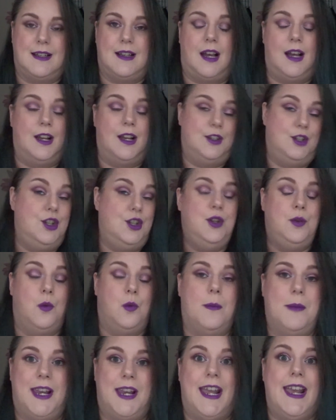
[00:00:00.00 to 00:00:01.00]
a new
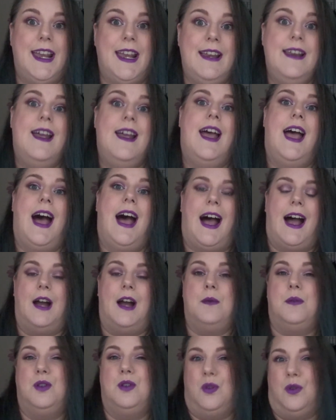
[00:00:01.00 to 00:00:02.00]
woman in,
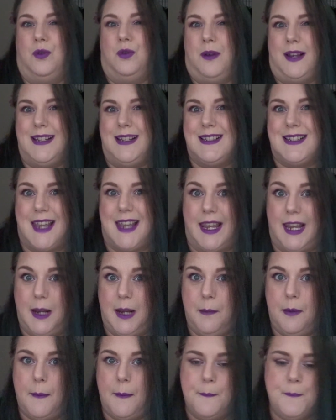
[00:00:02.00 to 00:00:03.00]
I will always
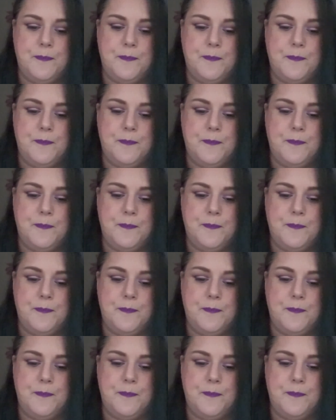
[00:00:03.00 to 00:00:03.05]
keep